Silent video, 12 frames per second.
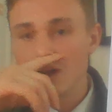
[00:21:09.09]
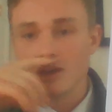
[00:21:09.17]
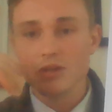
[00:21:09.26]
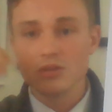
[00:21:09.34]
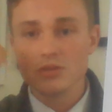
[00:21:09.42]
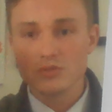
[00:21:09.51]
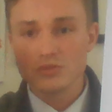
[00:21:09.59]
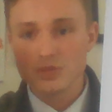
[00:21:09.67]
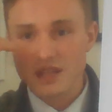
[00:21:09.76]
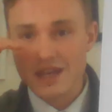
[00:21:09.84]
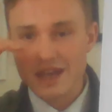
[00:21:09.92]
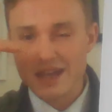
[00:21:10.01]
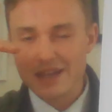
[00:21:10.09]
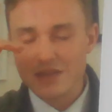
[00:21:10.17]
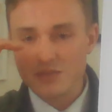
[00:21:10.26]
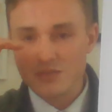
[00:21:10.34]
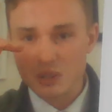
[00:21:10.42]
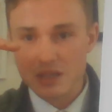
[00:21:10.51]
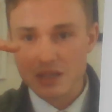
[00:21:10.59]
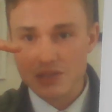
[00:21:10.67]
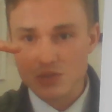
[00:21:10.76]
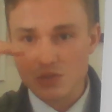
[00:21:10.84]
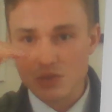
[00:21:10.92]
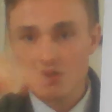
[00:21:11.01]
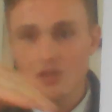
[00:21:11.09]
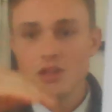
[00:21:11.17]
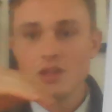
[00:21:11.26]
a negative potential